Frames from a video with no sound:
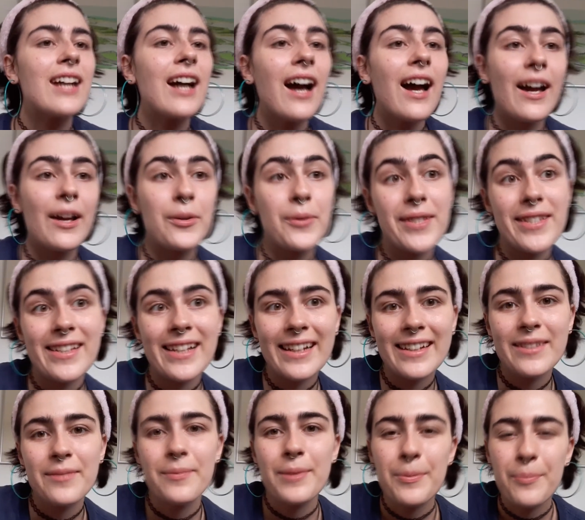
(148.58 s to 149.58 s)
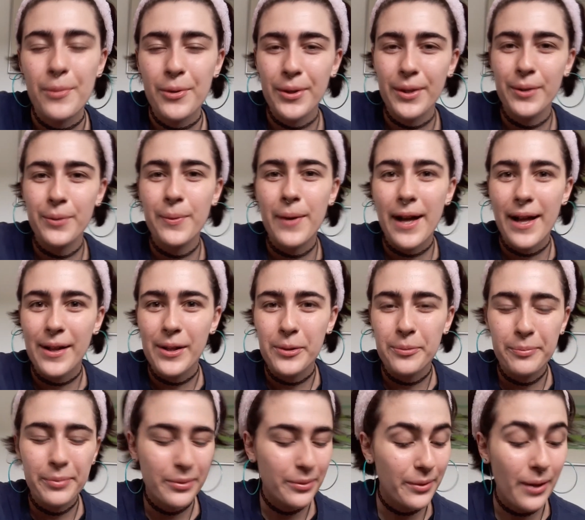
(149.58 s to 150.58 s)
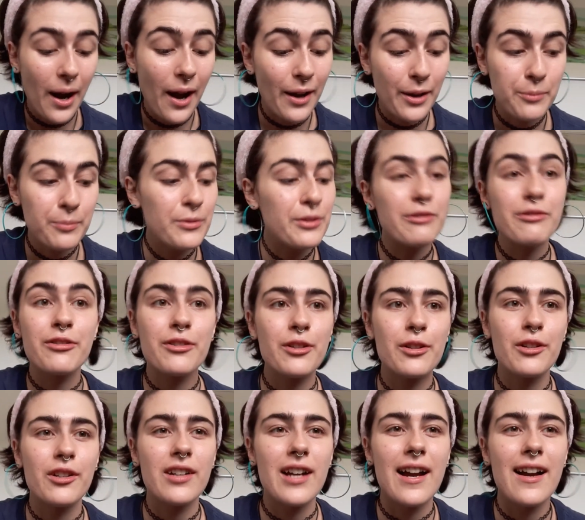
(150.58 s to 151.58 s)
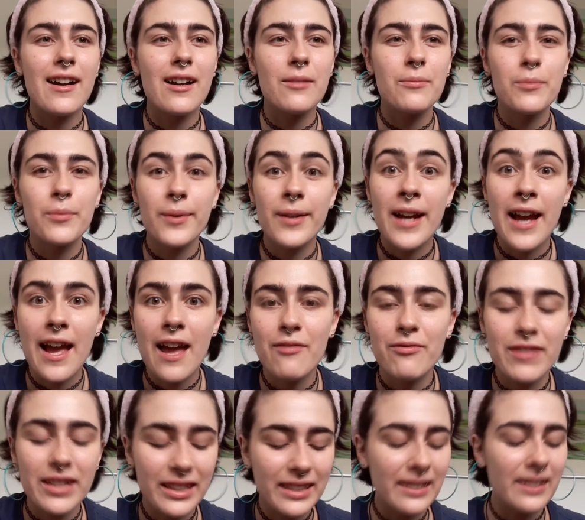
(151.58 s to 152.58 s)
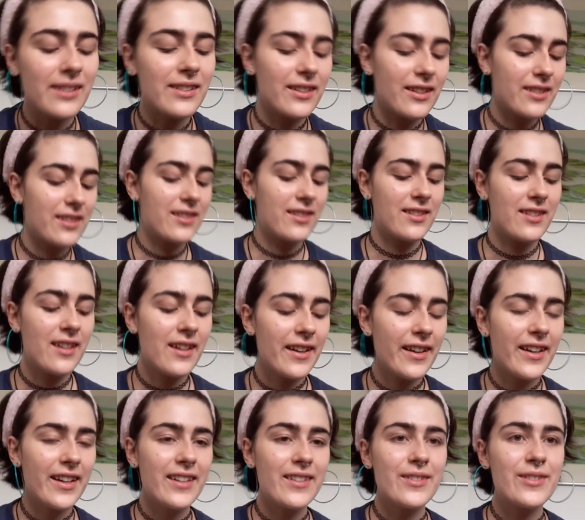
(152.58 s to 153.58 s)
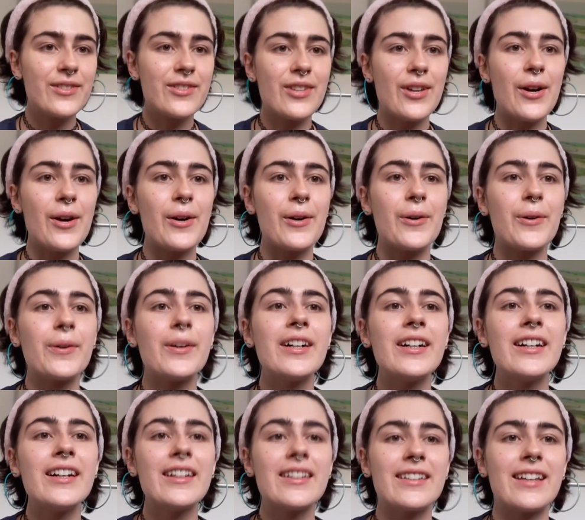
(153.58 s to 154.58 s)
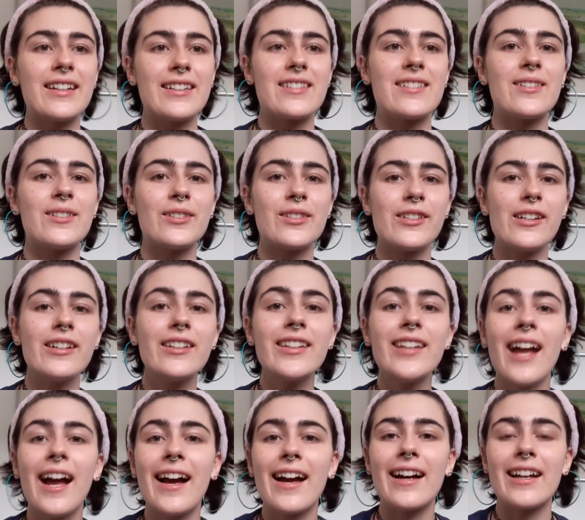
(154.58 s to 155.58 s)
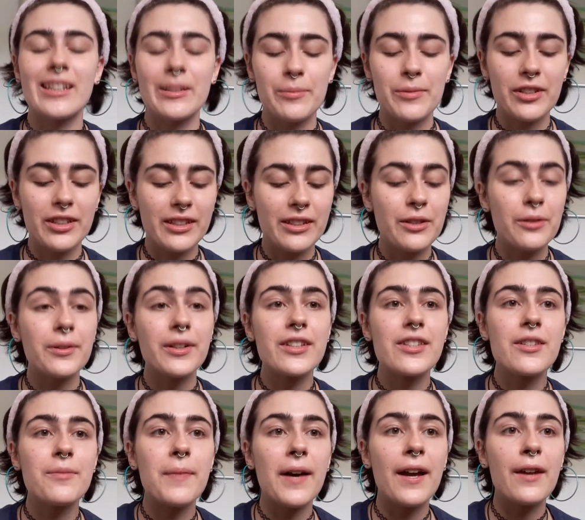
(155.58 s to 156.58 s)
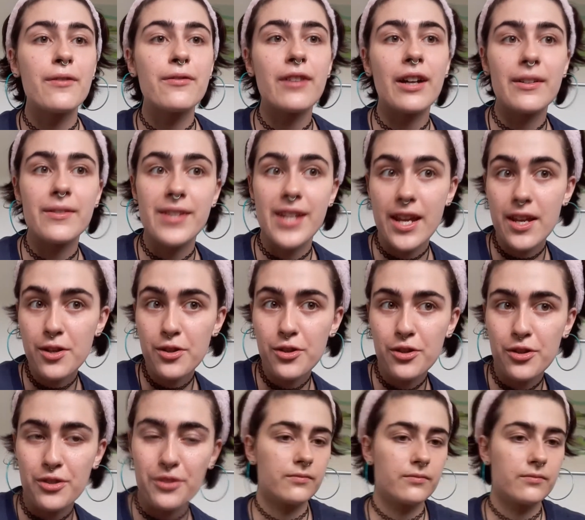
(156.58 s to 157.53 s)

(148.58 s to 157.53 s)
I always like to be more well primed for more heavy looks. So that's all done, and I'm gonna go into my foundation.